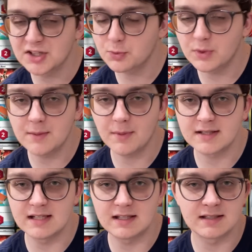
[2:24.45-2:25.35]
and just winning by
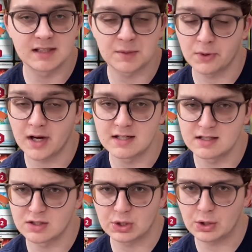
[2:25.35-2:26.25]
taking 6
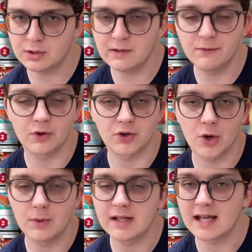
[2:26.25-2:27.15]
prizes and totally
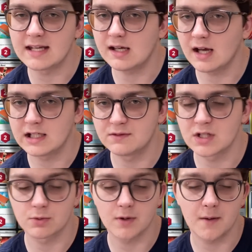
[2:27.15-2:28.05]
foregoing any kind of
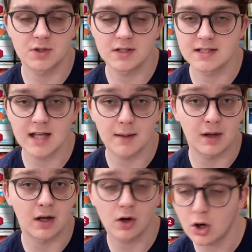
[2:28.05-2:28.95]
disruption step
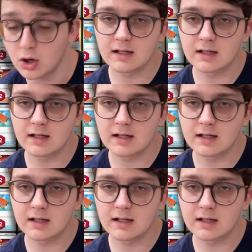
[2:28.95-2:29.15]
at all.